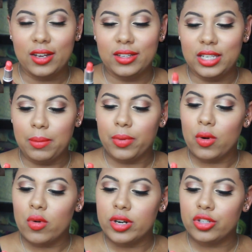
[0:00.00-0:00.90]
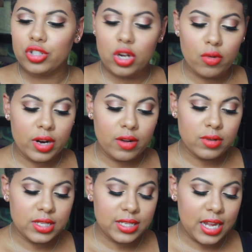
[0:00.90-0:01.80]
deeper orange tone, I
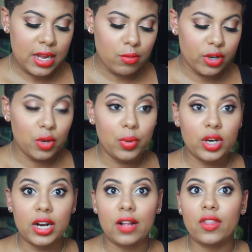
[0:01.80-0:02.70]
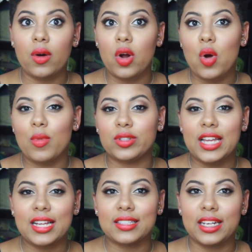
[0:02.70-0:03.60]
would say. When you put it on though, it almost
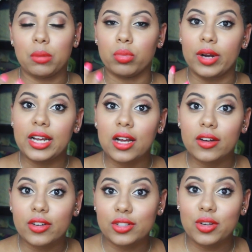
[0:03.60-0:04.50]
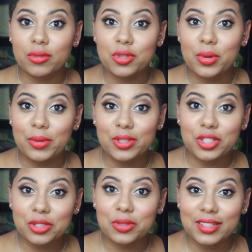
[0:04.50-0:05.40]
has like a brick undertone to it, which
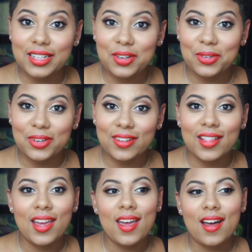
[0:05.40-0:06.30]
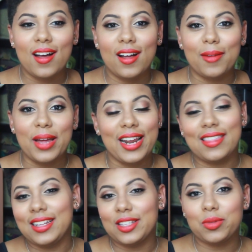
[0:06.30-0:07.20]
is really cool. And I
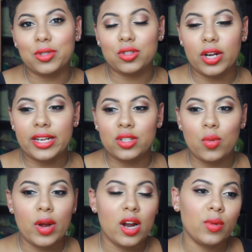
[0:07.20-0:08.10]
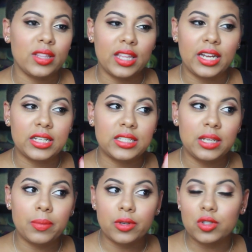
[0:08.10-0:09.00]
think this one's great to wear with like a
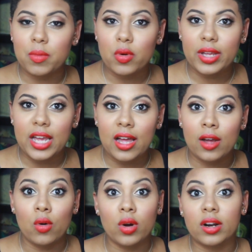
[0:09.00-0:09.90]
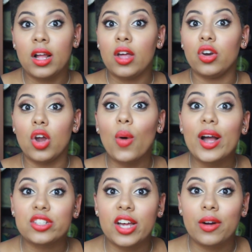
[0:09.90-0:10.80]
deeper smoky eye or no
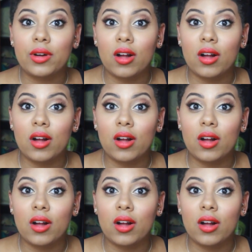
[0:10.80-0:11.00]
eyeshadow at